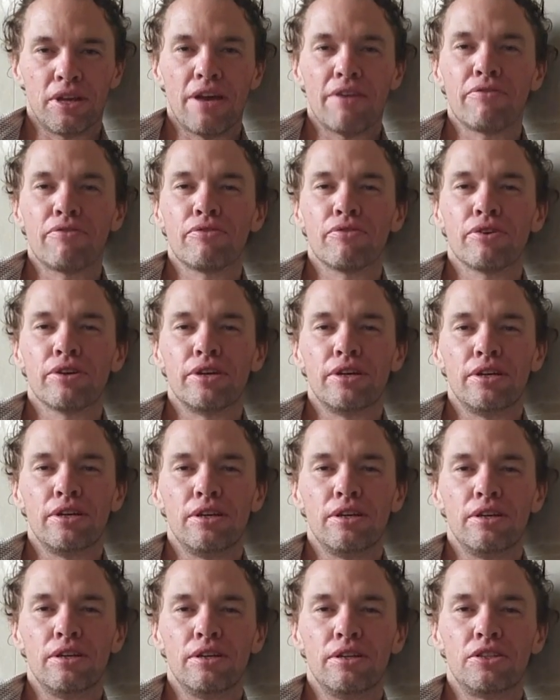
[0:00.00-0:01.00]

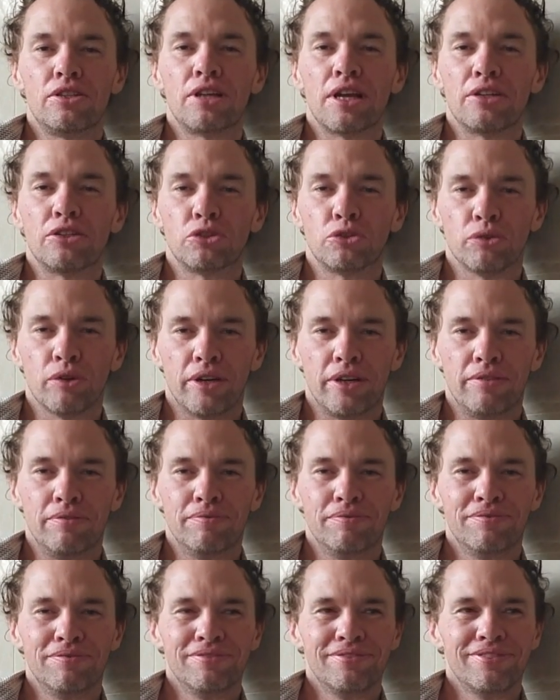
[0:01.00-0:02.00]
Every century,
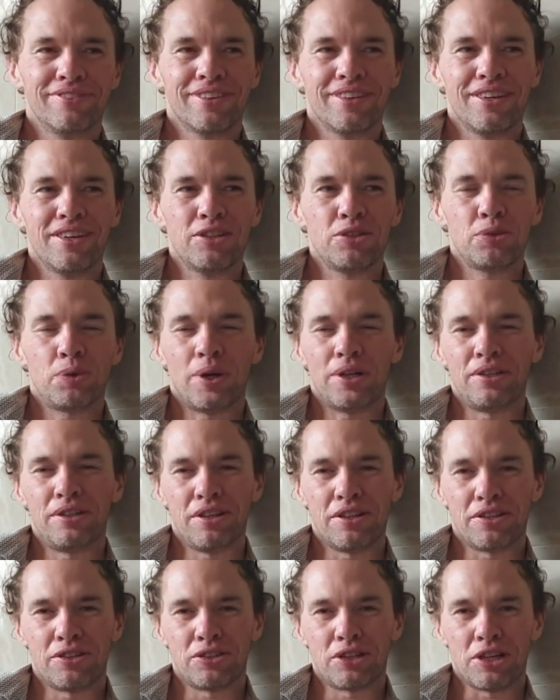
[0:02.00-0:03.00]

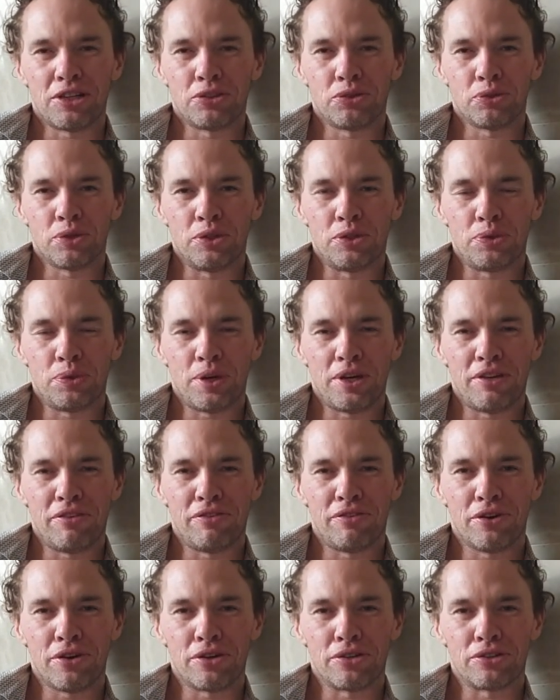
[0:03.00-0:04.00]
20th century,
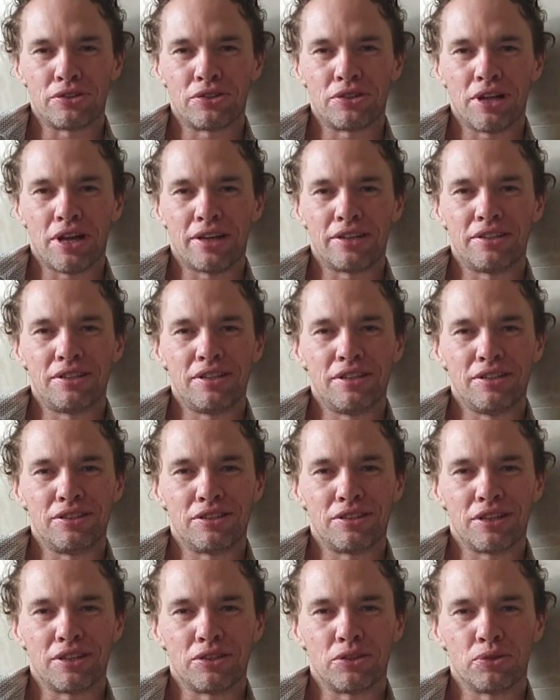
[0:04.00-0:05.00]
21st, 19th
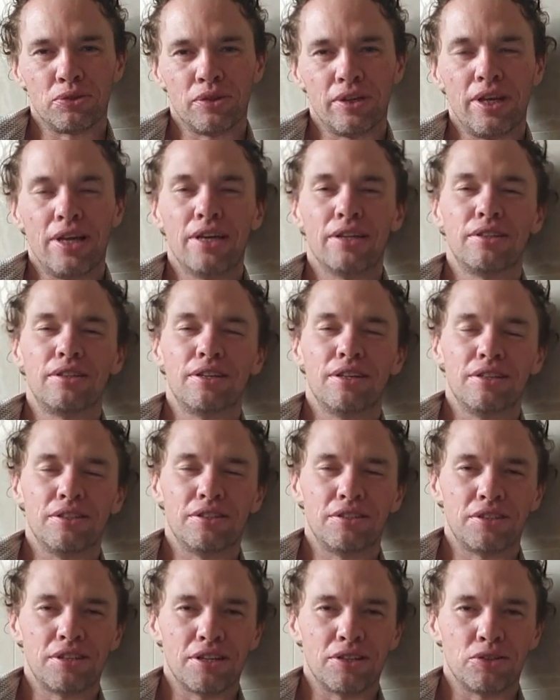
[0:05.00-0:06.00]
century, 18th
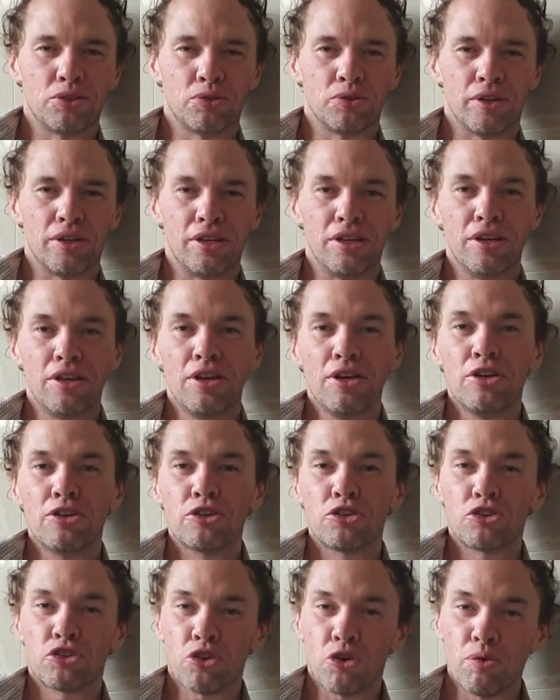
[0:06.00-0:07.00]
century,
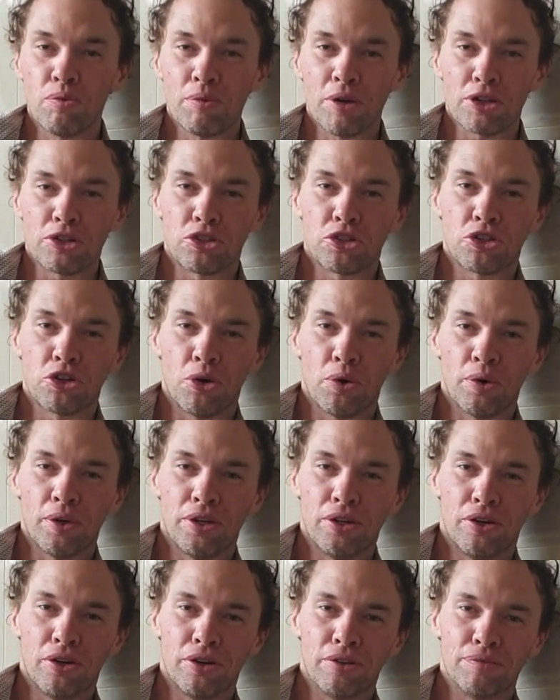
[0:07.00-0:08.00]
so much
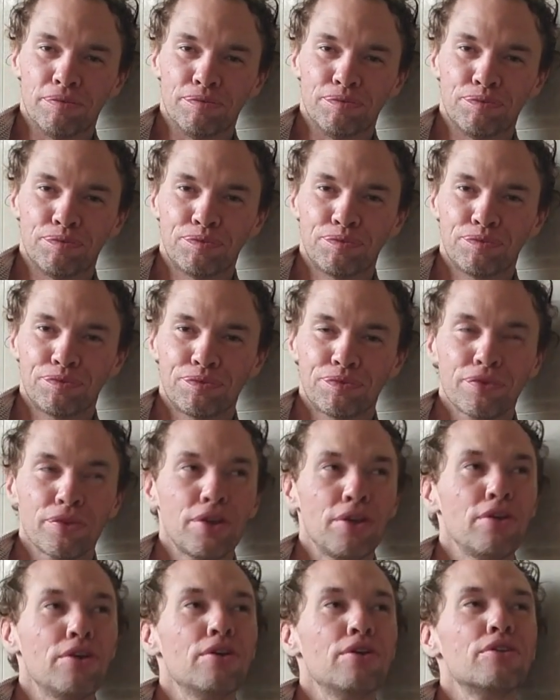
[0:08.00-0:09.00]
going on.
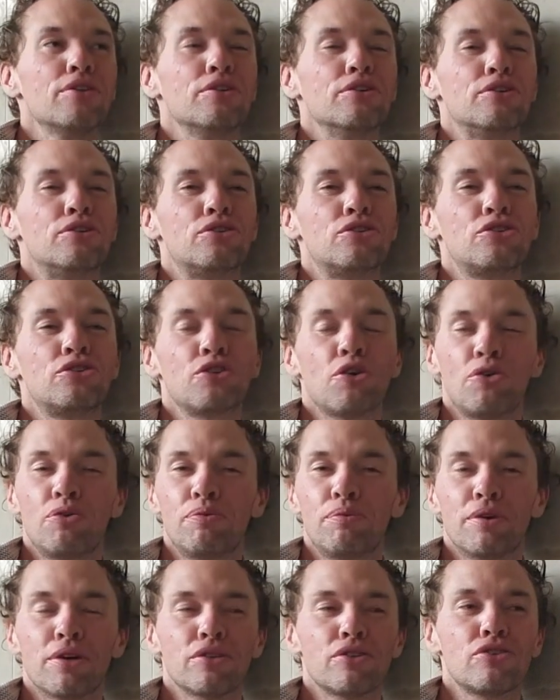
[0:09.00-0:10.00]
There's so
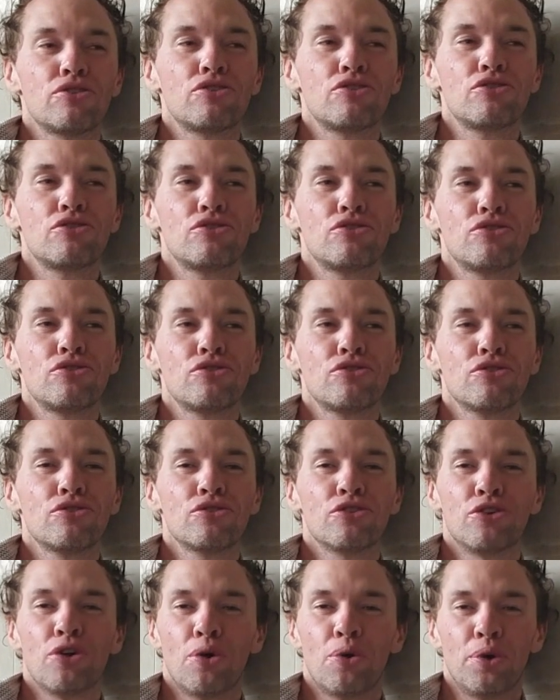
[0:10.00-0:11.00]
much
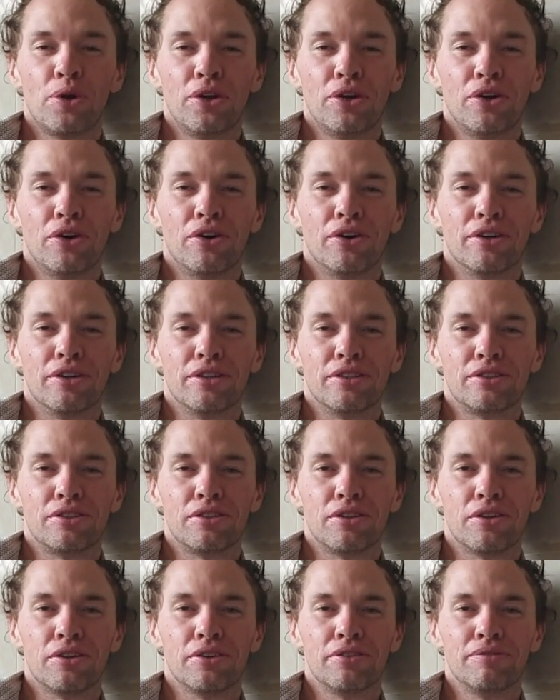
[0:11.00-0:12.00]
going on,
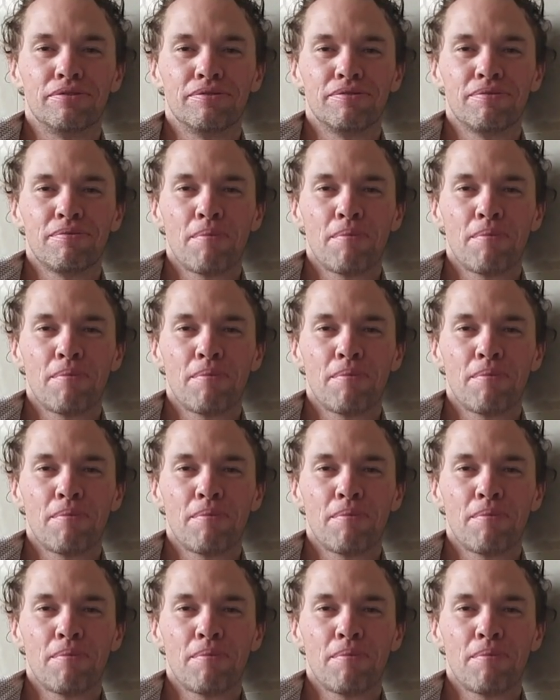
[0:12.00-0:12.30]
isn't there?